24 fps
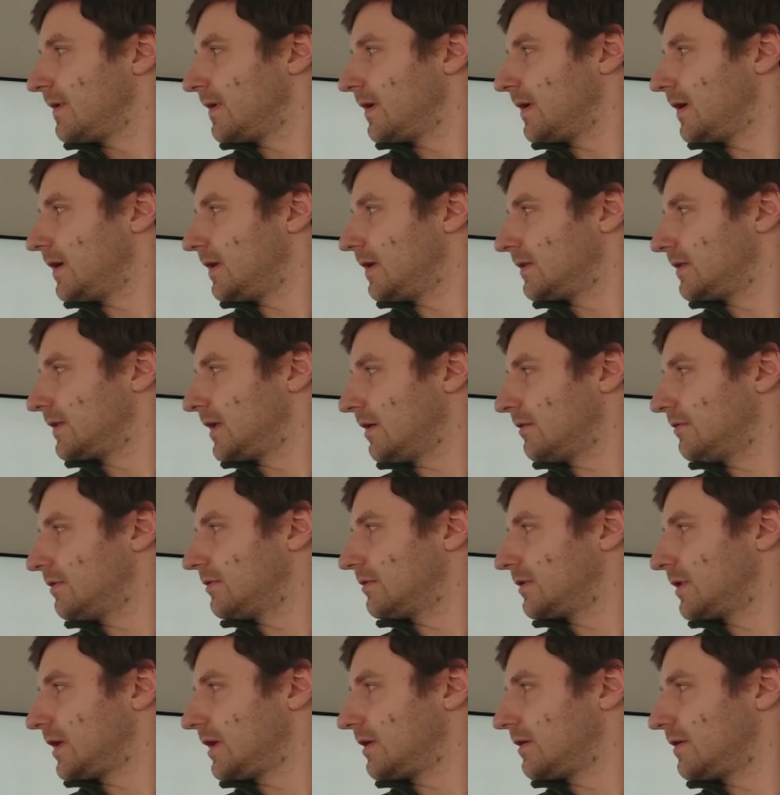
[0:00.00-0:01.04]
And
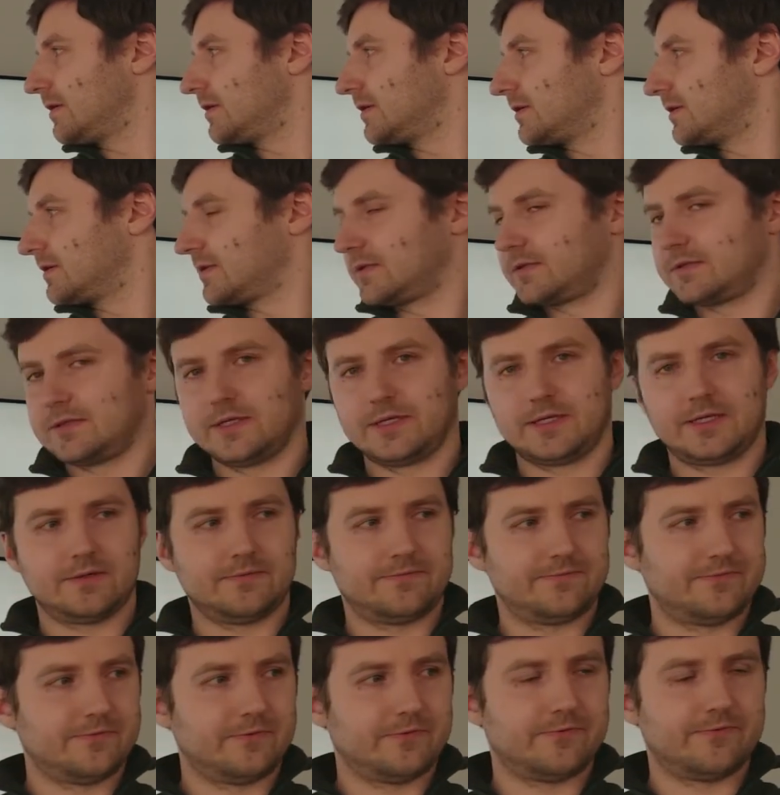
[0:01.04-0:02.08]
download handler is
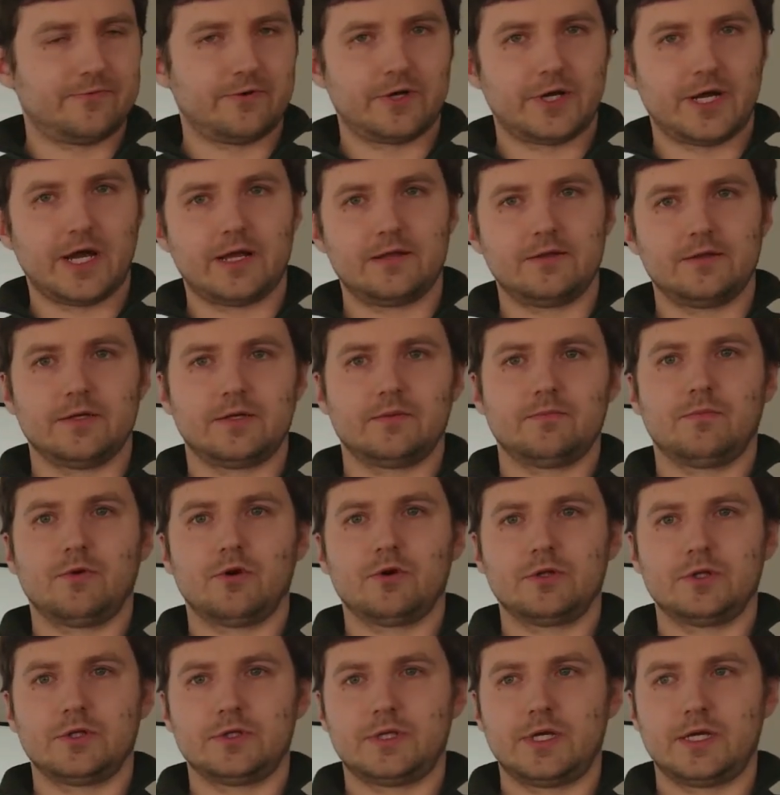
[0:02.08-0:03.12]
like for handling
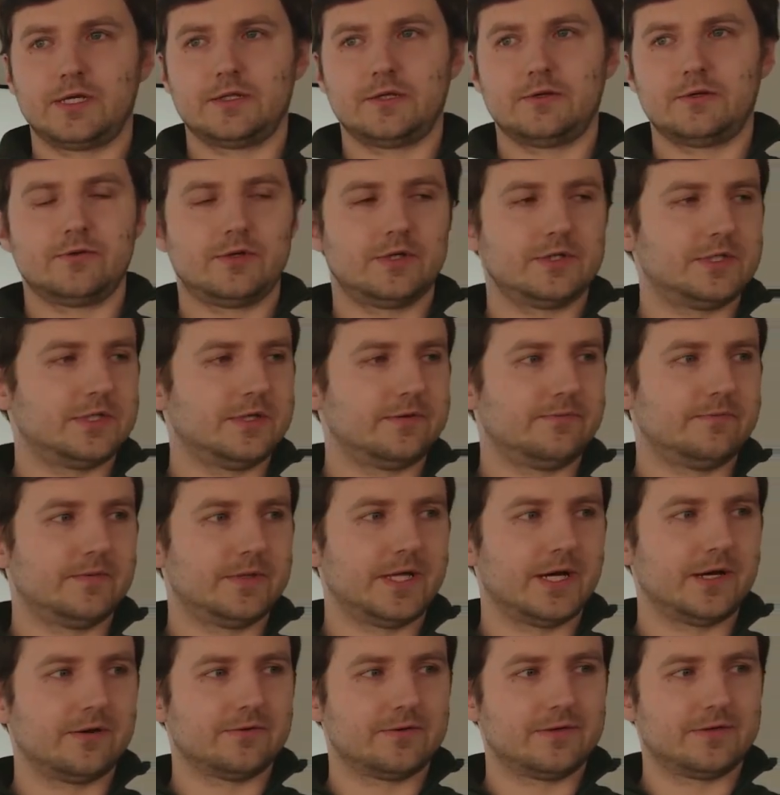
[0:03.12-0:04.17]
body data you receive.
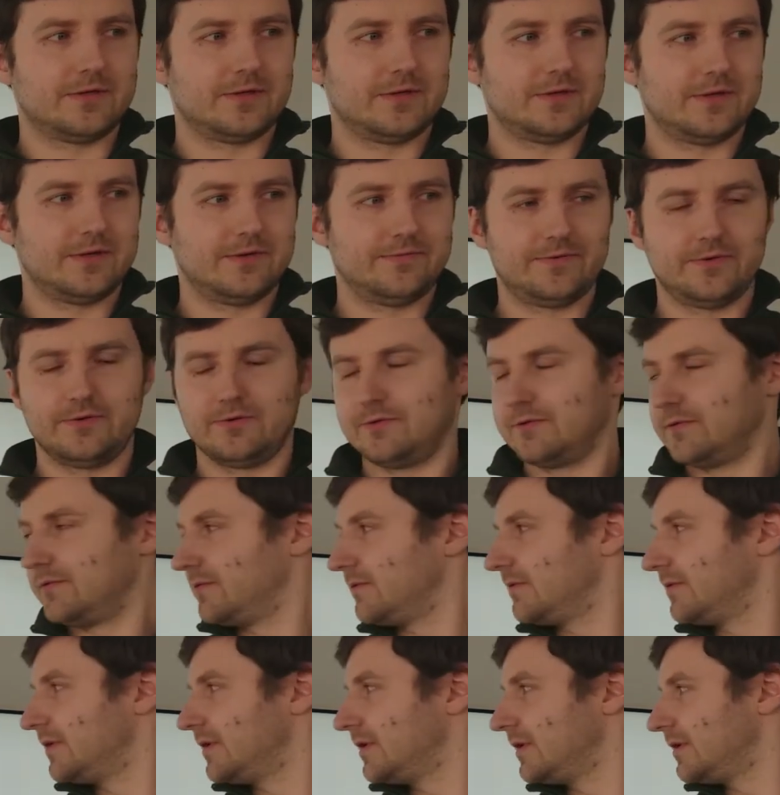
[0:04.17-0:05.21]
Without, if you
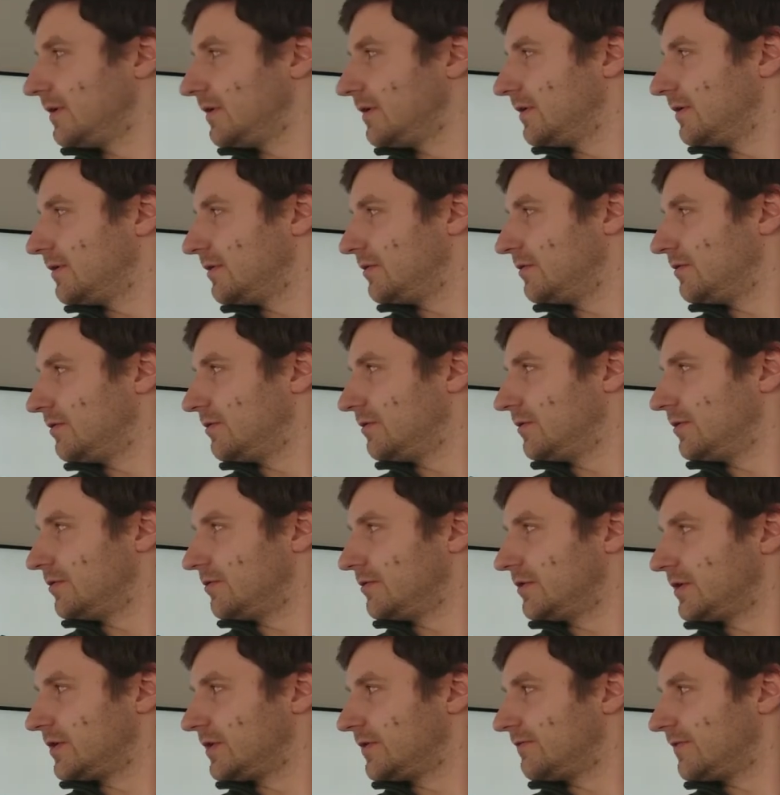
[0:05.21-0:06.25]
do
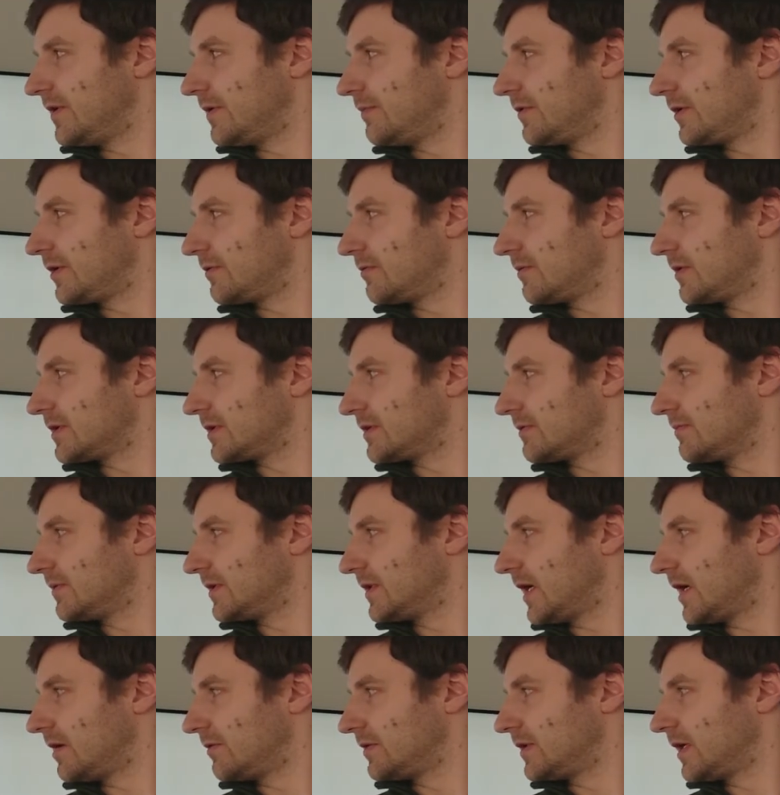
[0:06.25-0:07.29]
UnityWebRequest
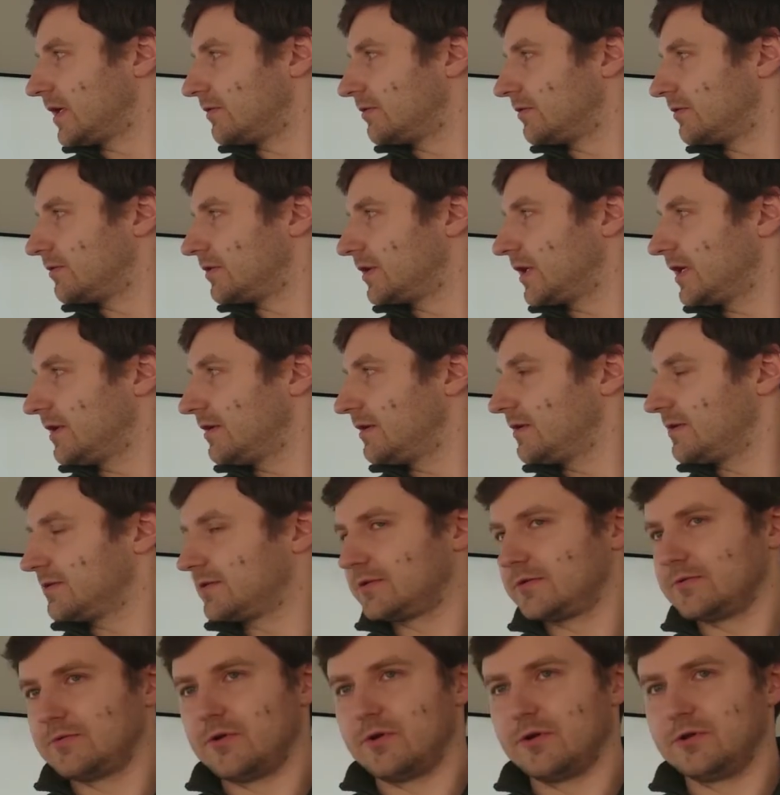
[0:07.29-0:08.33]
without download handler,
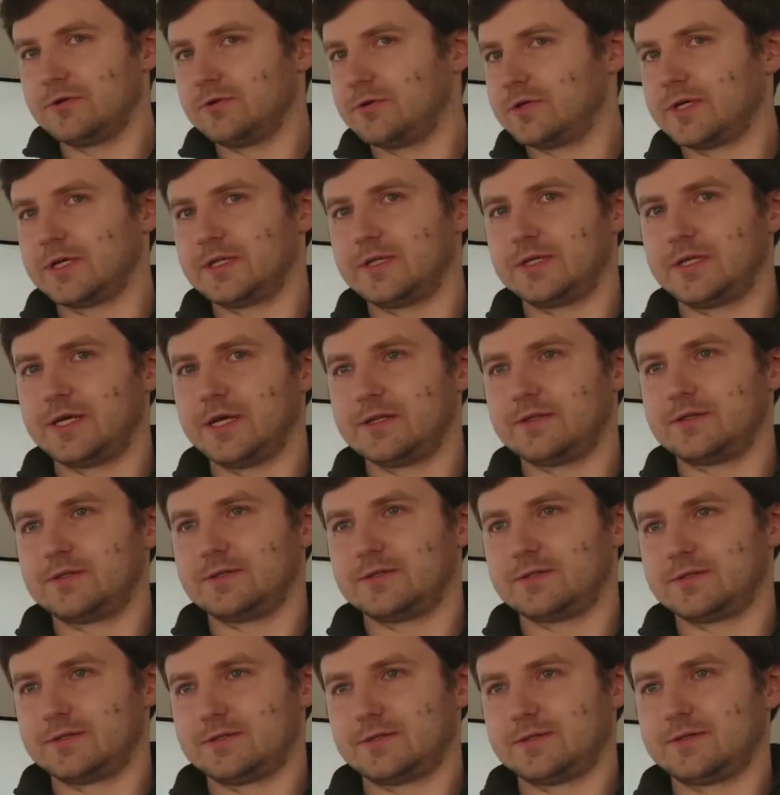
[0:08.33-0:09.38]
so all you can get
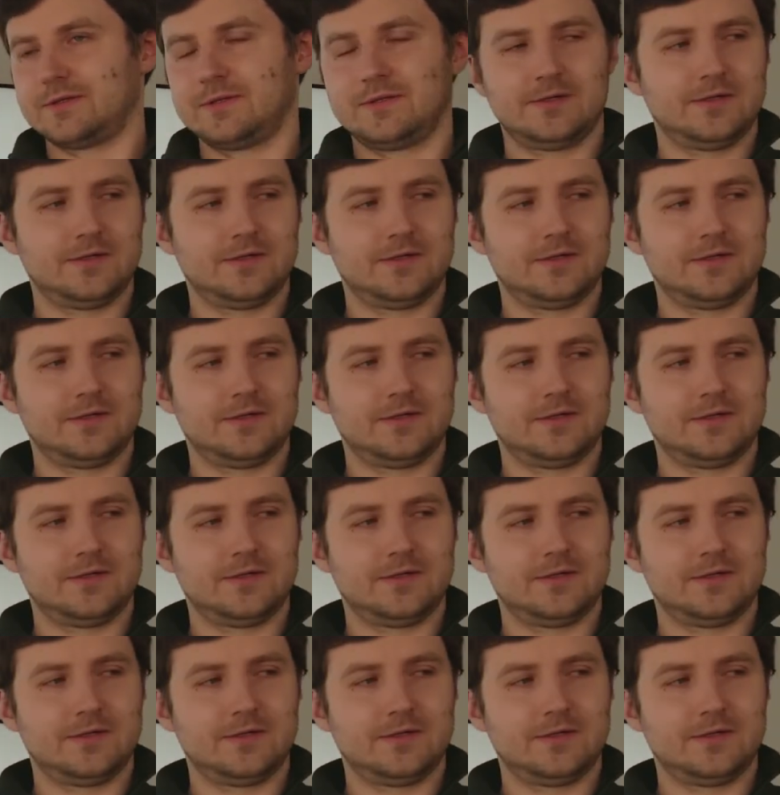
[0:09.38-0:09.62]
is